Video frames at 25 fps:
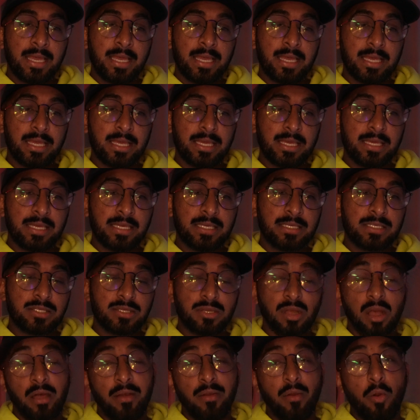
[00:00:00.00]
is
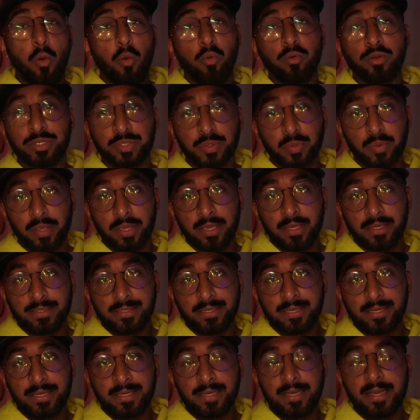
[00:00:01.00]
not overdoing it.
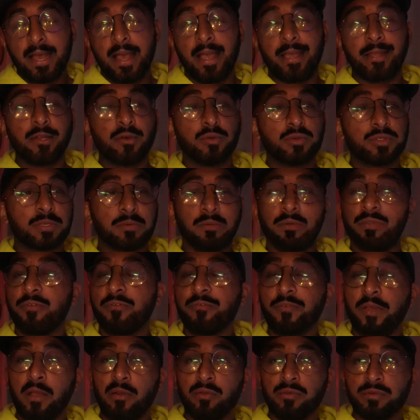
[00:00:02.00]
I know some of the
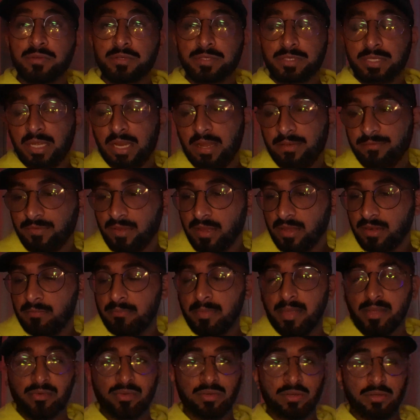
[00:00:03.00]
founders that I've kind of
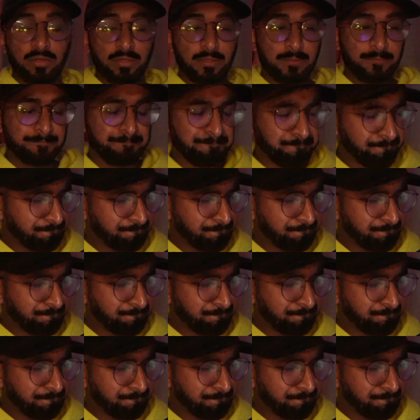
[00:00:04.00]
mentored